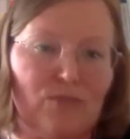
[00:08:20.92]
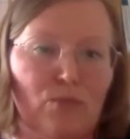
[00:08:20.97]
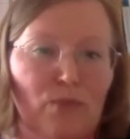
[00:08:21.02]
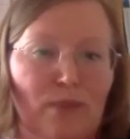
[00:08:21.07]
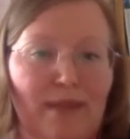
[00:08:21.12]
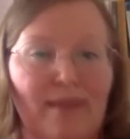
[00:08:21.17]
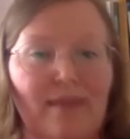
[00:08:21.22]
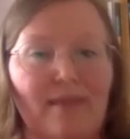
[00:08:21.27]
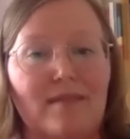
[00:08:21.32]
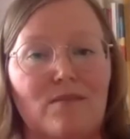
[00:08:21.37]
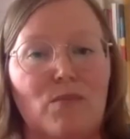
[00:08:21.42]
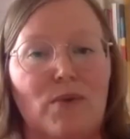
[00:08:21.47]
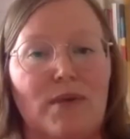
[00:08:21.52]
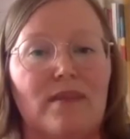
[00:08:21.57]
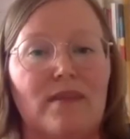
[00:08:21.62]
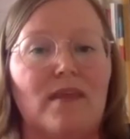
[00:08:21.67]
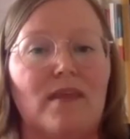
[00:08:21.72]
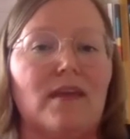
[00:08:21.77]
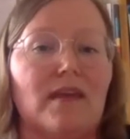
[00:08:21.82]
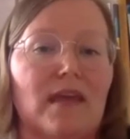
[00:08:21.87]
when
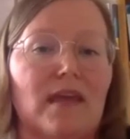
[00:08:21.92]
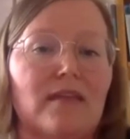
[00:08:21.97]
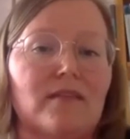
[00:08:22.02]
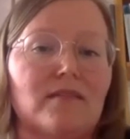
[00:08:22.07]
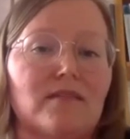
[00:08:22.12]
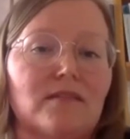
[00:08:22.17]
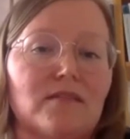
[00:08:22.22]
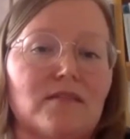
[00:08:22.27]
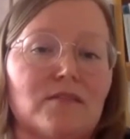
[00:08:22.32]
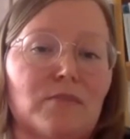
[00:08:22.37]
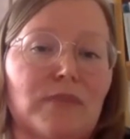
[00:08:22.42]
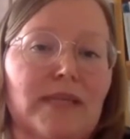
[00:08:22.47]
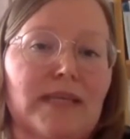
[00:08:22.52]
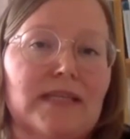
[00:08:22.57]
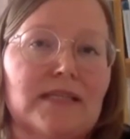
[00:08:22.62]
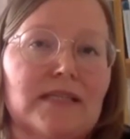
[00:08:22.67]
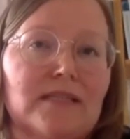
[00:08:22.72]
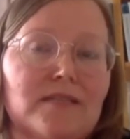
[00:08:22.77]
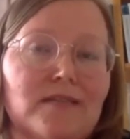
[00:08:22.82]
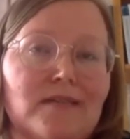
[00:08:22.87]
they enter the
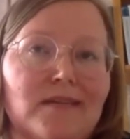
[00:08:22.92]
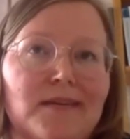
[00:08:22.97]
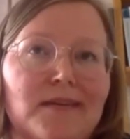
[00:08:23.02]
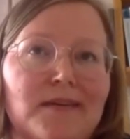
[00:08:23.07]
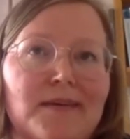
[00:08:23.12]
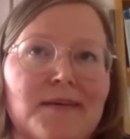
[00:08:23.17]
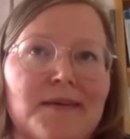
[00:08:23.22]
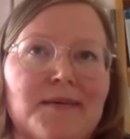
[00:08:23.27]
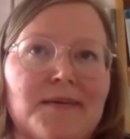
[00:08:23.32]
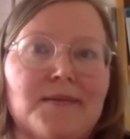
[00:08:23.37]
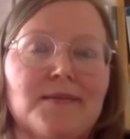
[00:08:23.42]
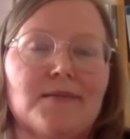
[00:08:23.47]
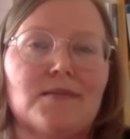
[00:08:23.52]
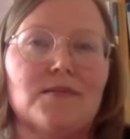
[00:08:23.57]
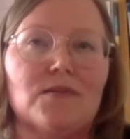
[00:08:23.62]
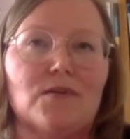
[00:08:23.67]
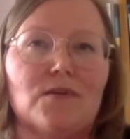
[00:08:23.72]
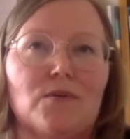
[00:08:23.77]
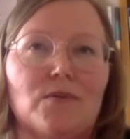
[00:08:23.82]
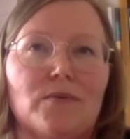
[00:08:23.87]
place.
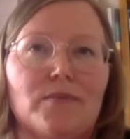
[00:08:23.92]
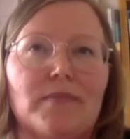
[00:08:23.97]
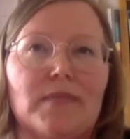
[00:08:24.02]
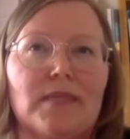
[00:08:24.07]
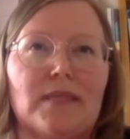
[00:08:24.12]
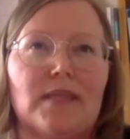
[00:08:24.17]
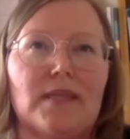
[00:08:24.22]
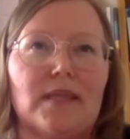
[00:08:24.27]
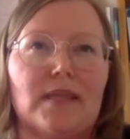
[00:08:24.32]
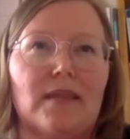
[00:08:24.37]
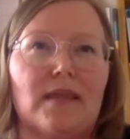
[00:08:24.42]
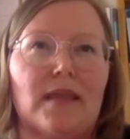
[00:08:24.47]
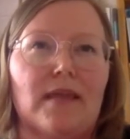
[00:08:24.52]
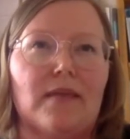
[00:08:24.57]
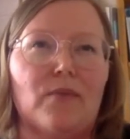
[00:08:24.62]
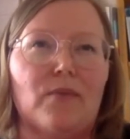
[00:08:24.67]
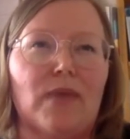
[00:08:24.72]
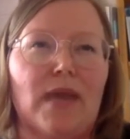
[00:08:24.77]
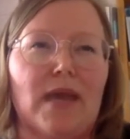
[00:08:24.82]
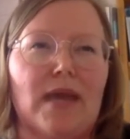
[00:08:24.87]
So
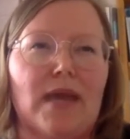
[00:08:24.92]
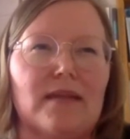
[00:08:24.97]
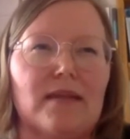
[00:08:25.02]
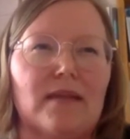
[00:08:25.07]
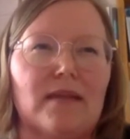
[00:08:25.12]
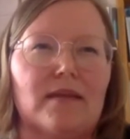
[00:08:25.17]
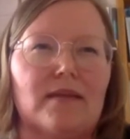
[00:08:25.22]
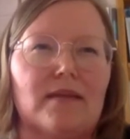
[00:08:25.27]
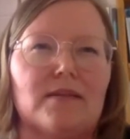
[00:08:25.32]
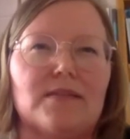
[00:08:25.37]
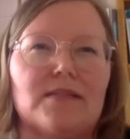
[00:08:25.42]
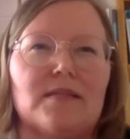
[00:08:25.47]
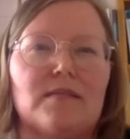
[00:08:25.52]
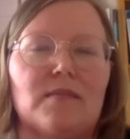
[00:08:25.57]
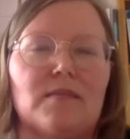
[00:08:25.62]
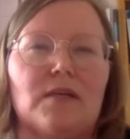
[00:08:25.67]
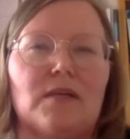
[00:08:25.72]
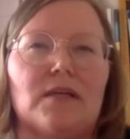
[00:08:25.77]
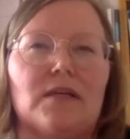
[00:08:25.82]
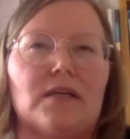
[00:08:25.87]
we had their
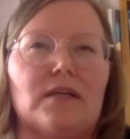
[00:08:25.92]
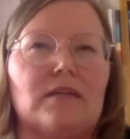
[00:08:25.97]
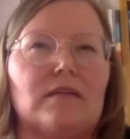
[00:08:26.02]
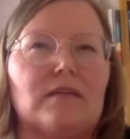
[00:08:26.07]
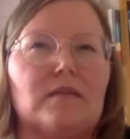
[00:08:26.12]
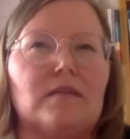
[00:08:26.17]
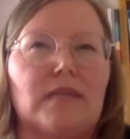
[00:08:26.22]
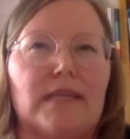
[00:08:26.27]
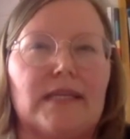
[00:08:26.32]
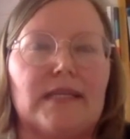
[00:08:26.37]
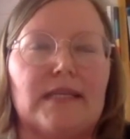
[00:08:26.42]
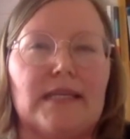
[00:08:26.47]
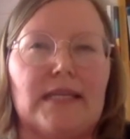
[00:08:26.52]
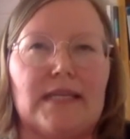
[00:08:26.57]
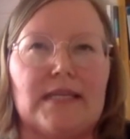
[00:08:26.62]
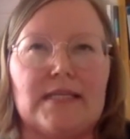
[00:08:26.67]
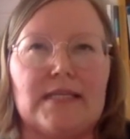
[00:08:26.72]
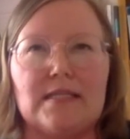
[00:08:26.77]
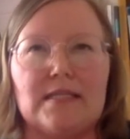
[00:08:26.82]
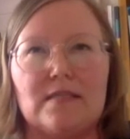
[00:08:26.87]
similar
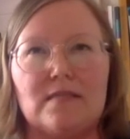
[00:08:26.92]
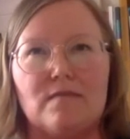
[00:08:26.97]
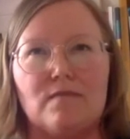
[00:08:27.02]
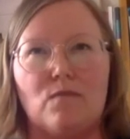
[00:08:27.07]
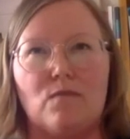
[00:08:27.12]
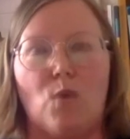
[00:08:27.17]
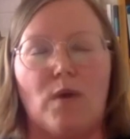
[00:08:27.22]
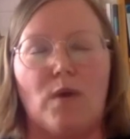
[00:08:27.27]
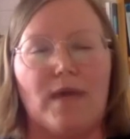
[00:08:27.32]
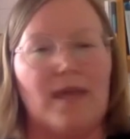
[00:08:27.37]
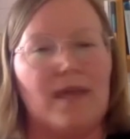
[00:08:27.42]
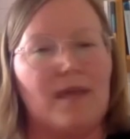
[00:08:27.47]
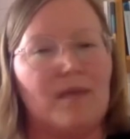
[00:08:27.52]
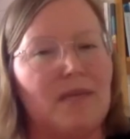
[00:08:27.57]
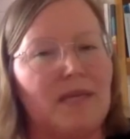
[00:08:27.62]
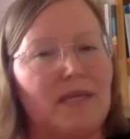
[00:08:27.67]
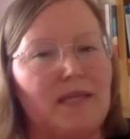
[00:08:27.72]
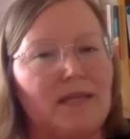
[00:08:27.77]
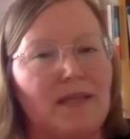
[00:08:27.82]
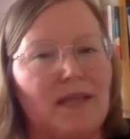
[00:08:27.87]
techniques of walking
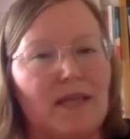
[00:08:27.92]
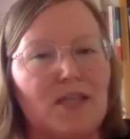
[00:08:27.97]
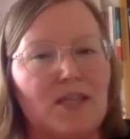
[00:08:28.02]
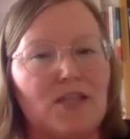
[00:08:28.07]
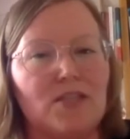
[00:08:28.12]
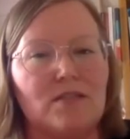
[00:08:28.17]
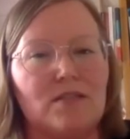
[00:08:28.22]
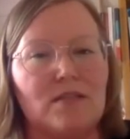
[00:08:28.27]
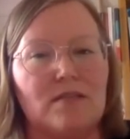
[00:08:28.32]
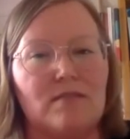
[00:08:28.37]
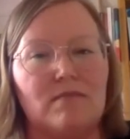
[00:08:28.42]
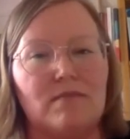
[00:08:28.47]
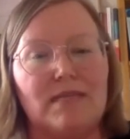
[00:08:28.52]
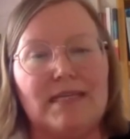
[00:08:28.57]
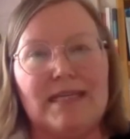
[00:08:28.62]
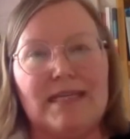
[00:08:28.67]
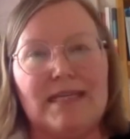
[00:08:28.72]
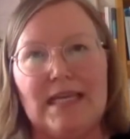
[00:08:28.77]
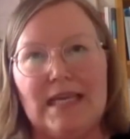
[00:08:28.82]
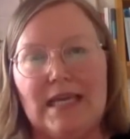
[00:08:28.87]
meditation and
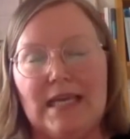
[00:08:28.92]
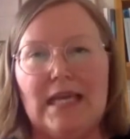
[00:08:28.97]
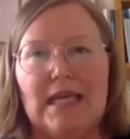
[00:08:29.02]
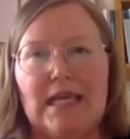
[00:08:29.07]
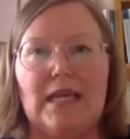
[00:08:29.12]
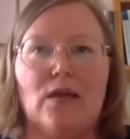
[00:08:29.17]
really